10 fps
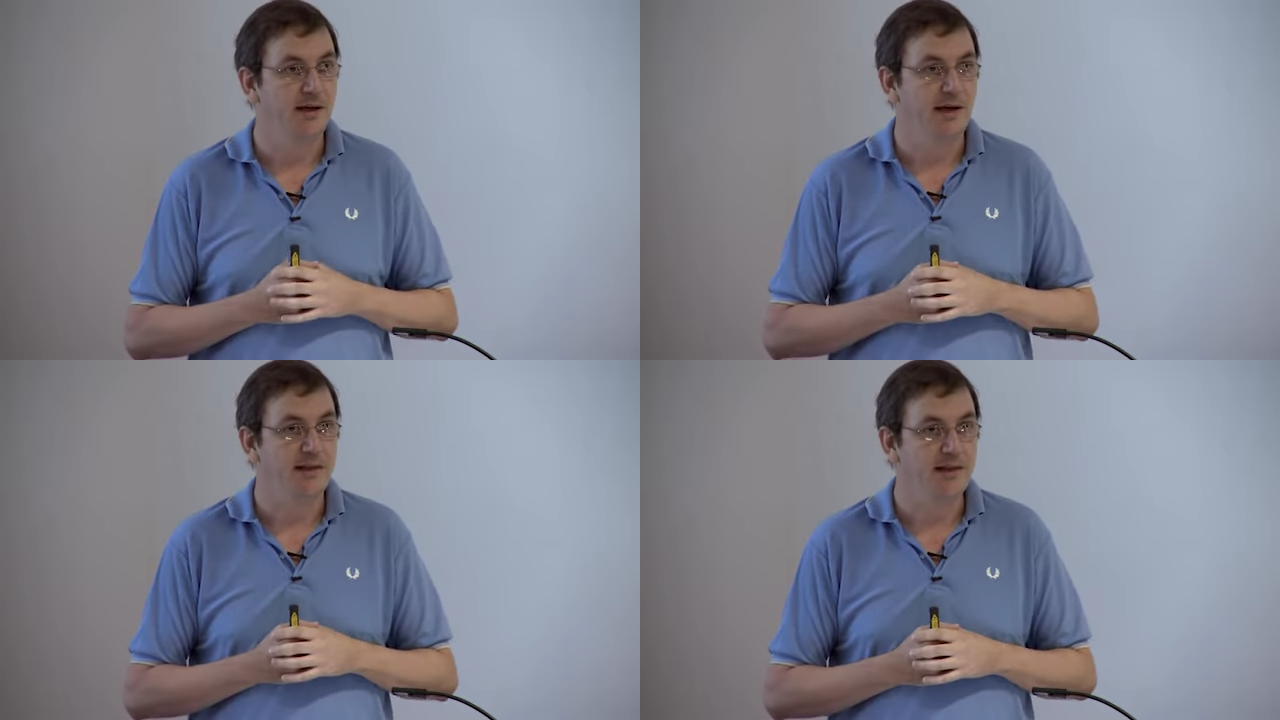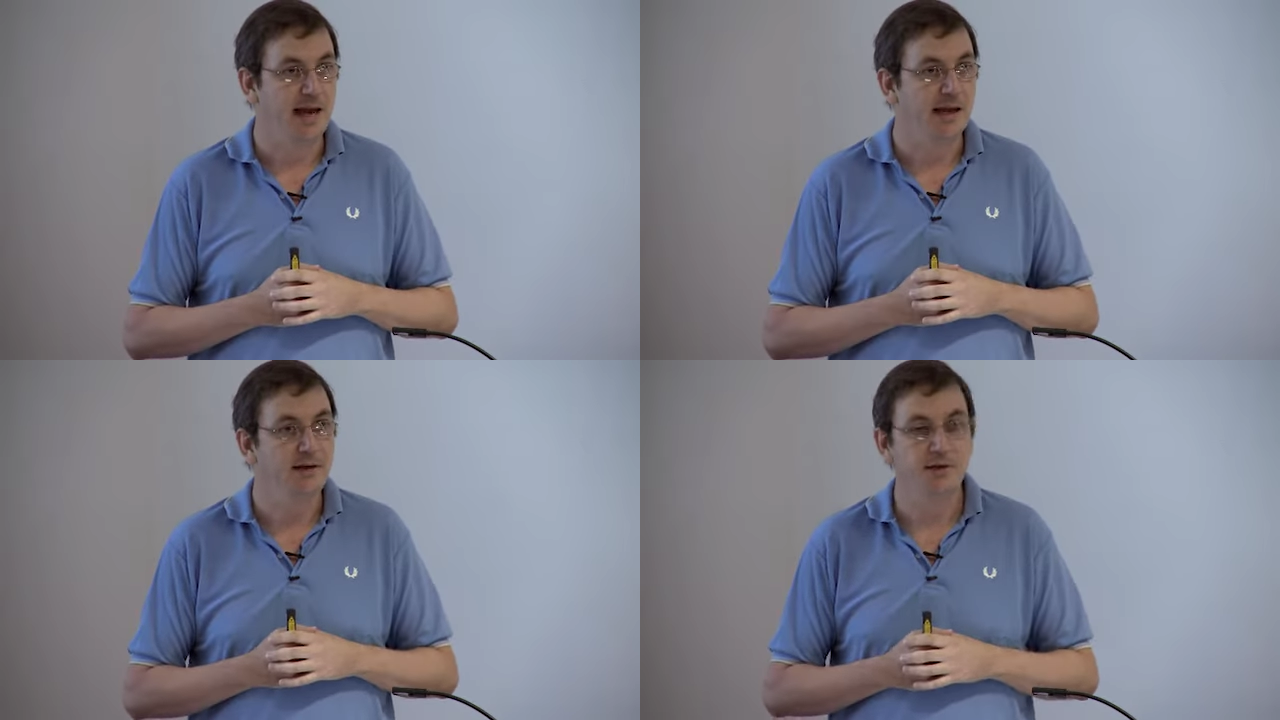At the
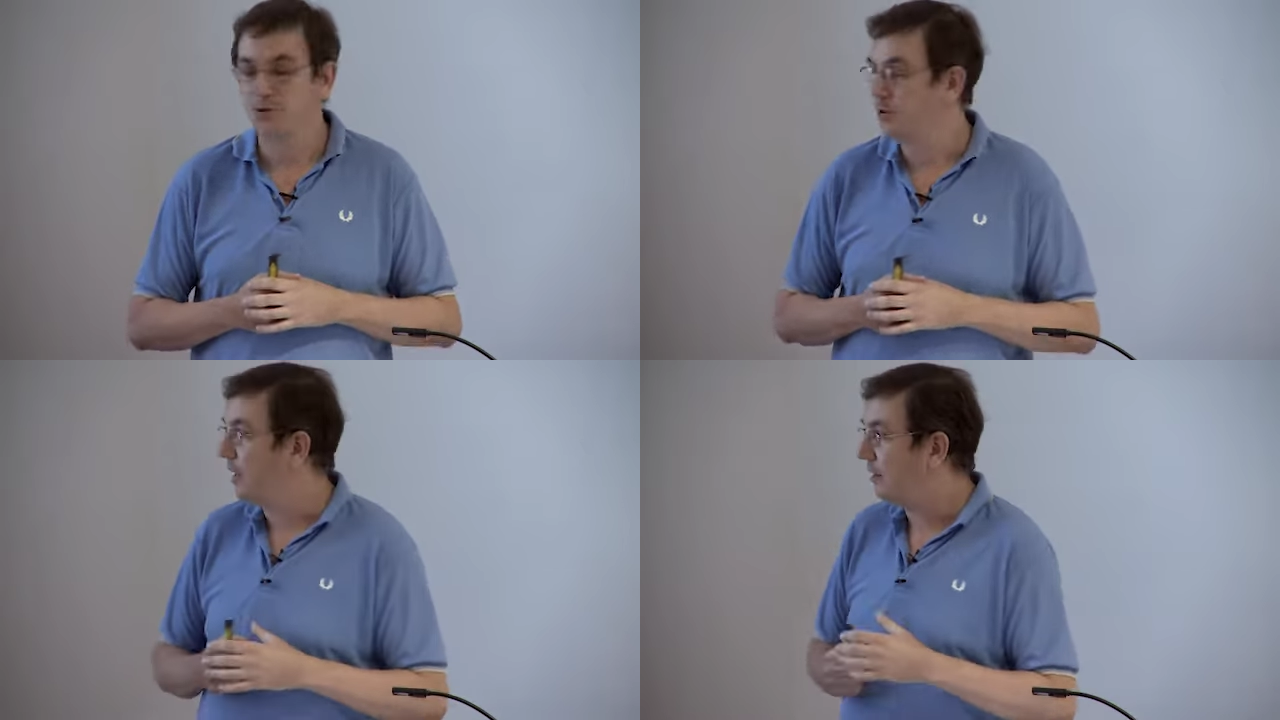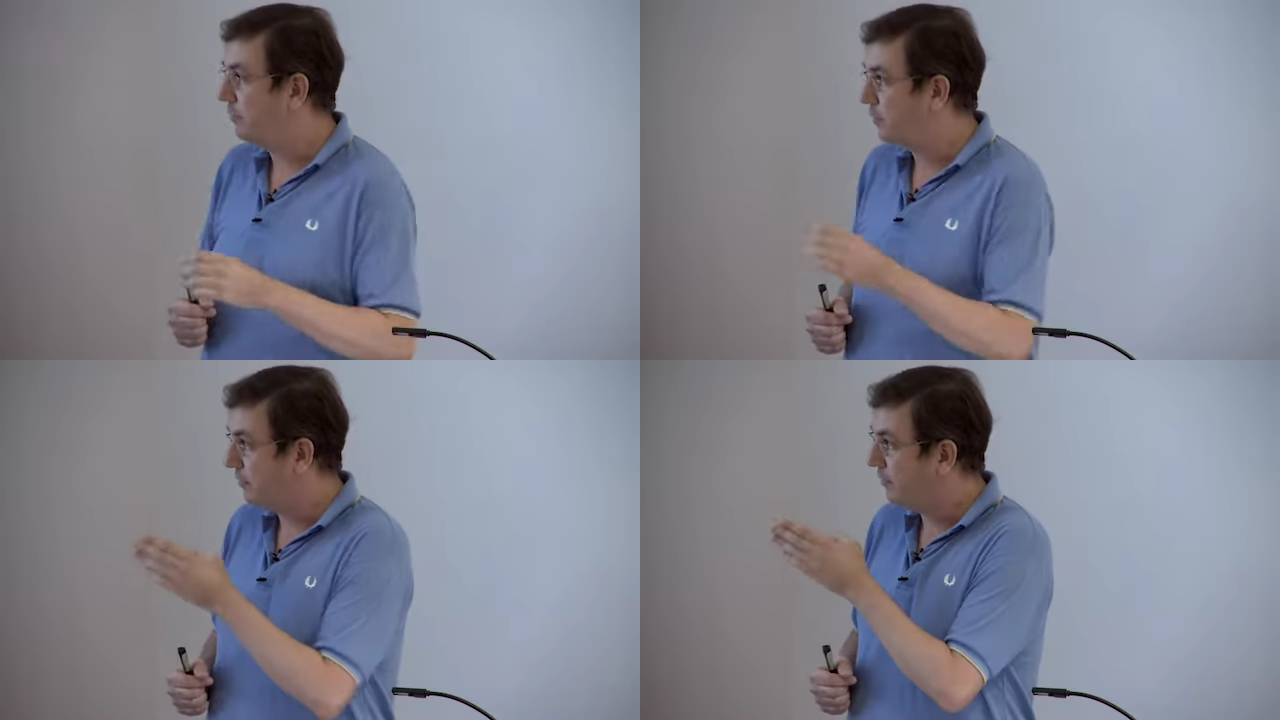end, you should have a
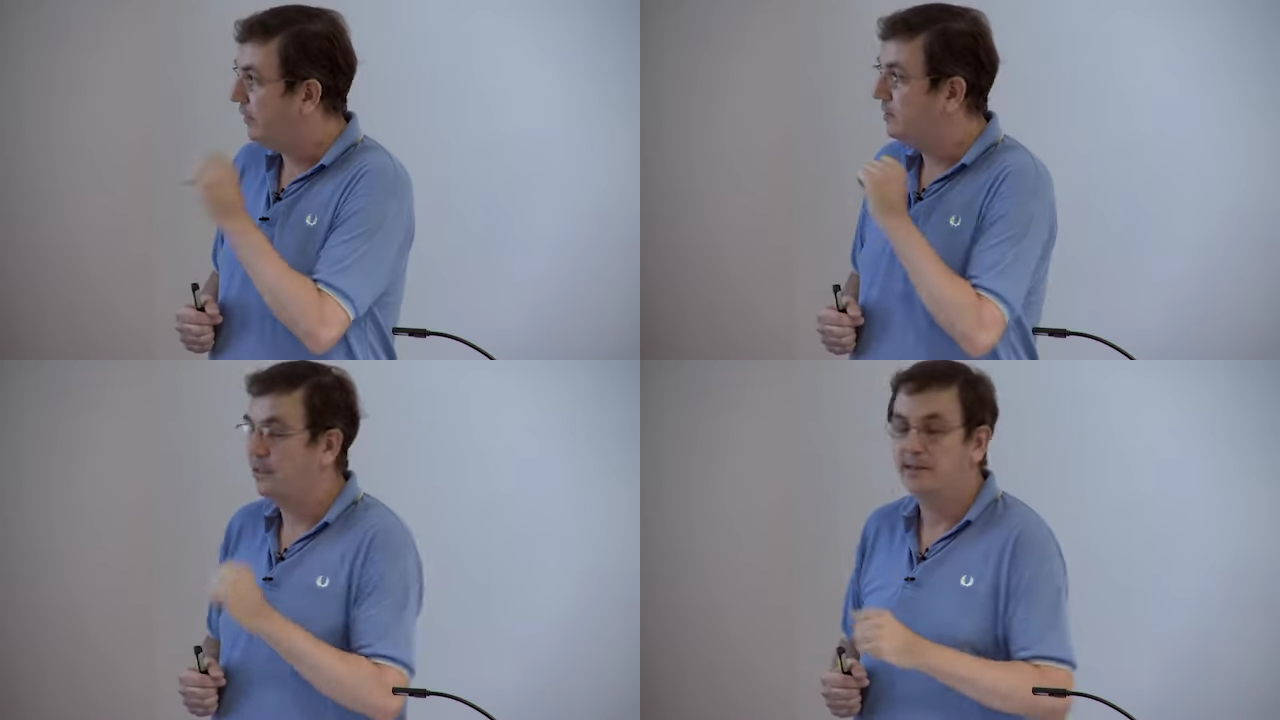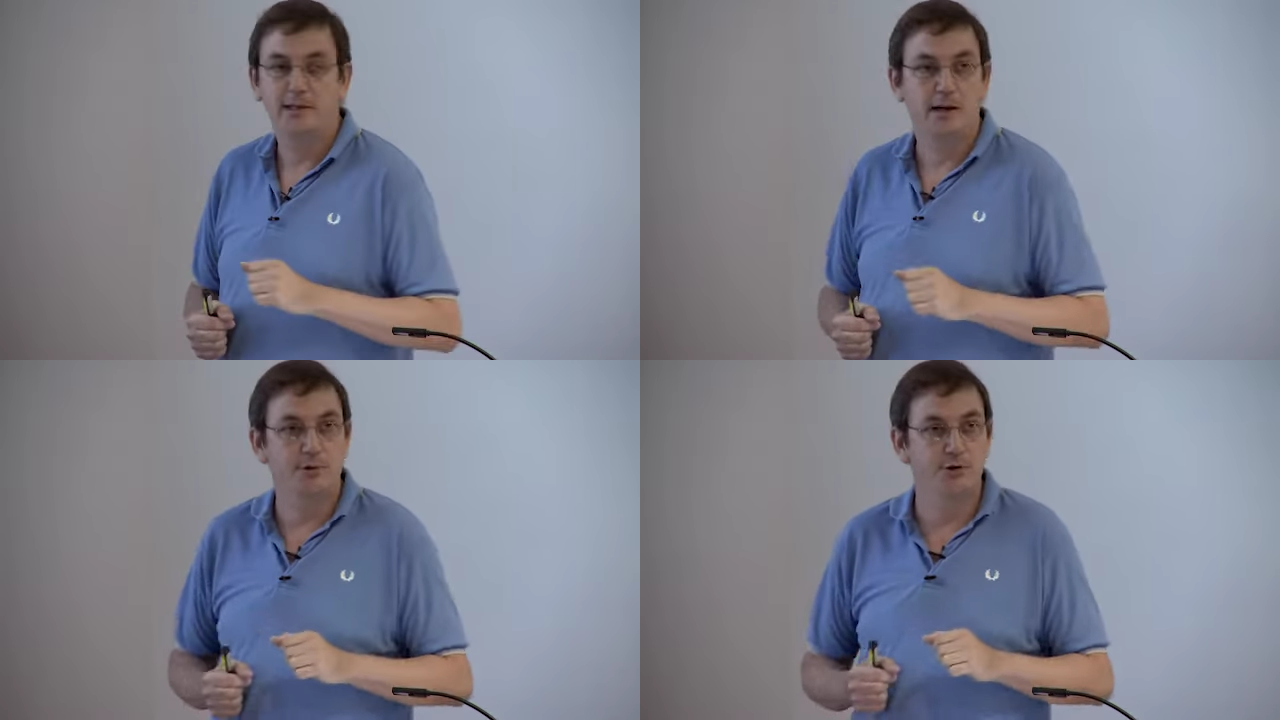perfectly centered
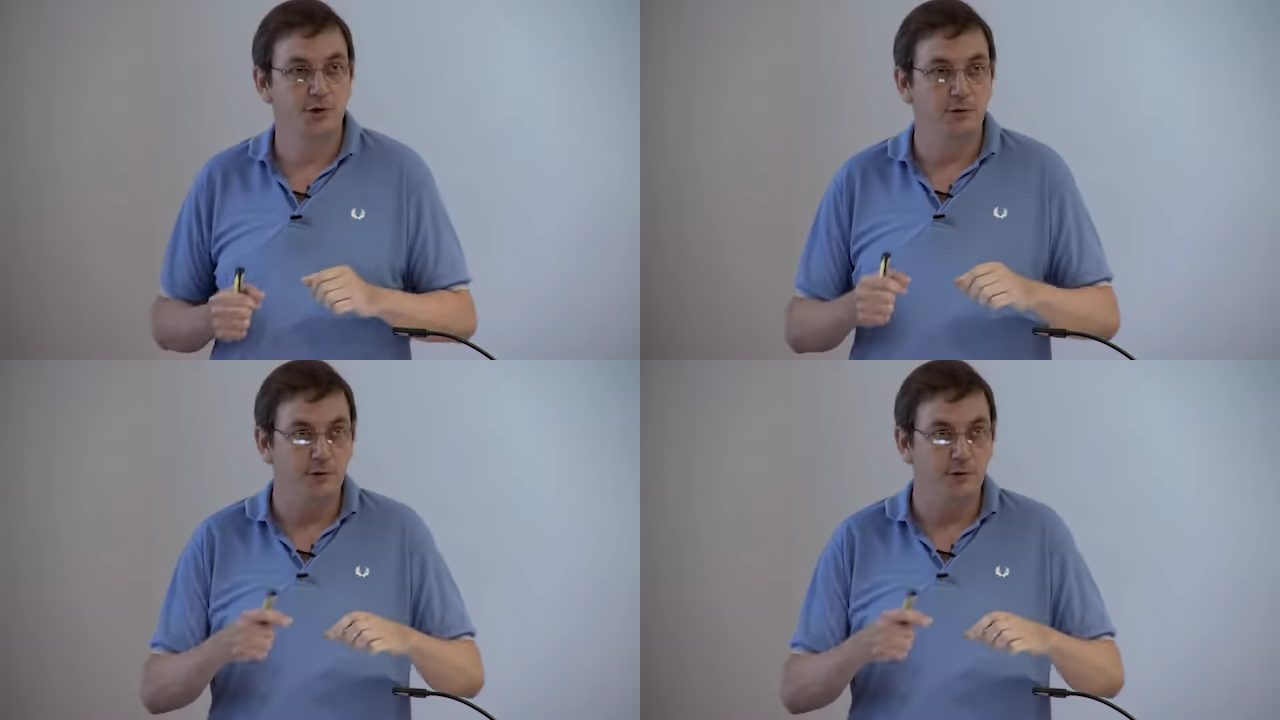aperture.